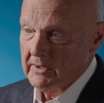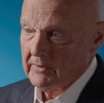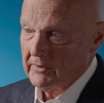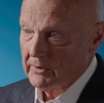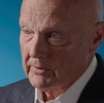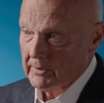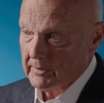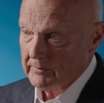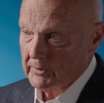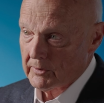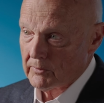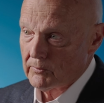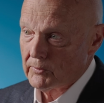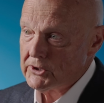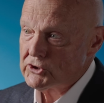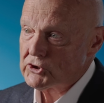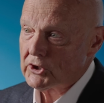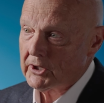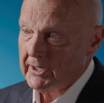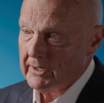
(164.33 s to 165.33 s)
they're, they're
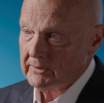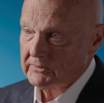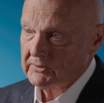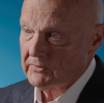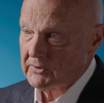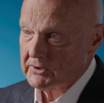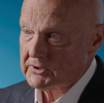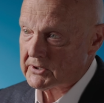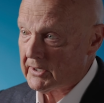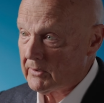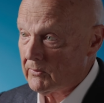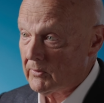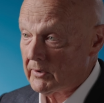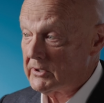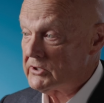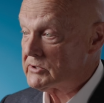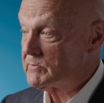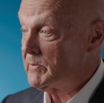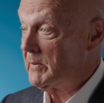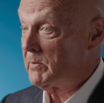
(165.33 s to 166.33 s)
reaching out to the
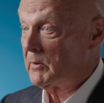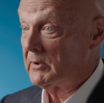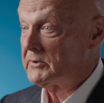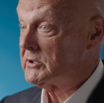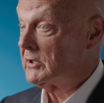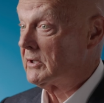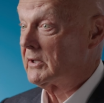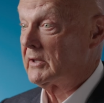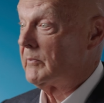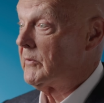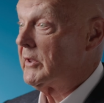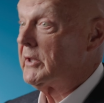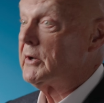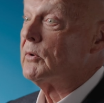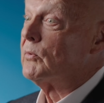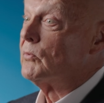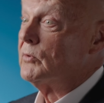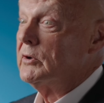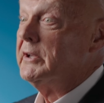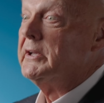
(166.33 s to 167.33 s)
Taiwanese people and telling them they
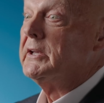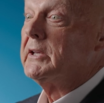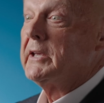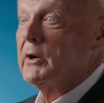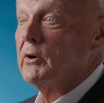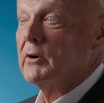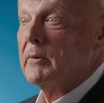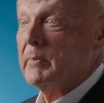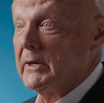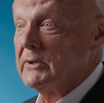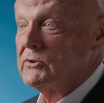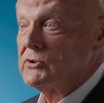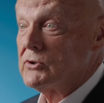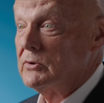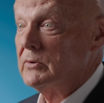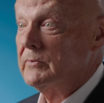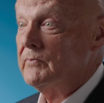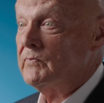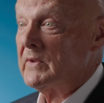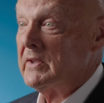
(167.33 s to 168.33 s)
don't really care about
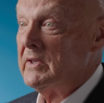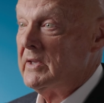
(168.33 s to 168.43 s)
you.